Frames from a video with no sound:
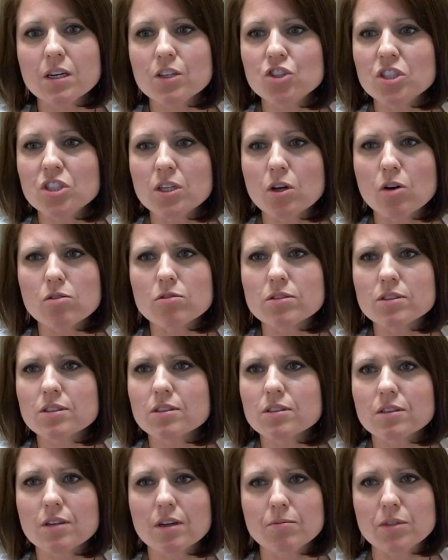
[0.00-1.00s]

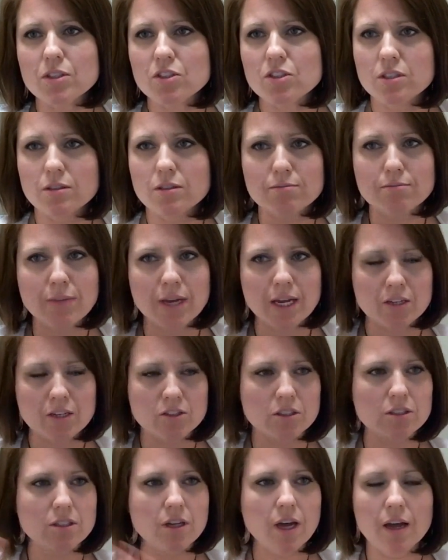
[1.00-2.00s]
knows, she
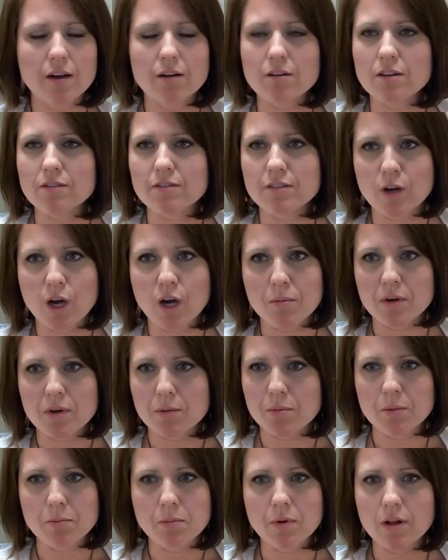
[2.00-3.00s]
manages, I don't even know how many
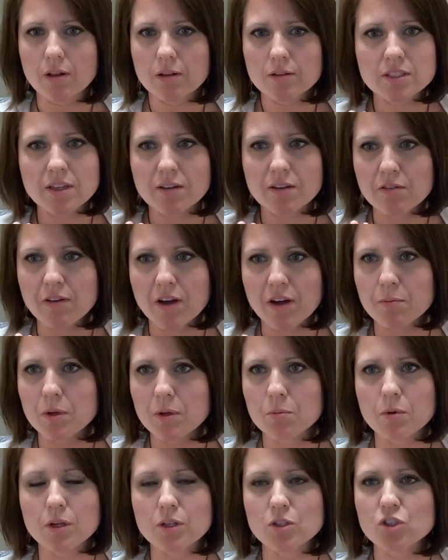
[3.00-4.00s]
people, 75
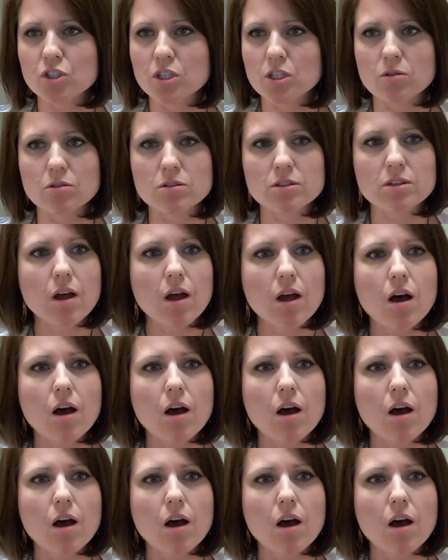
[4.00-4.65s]
people, and she knows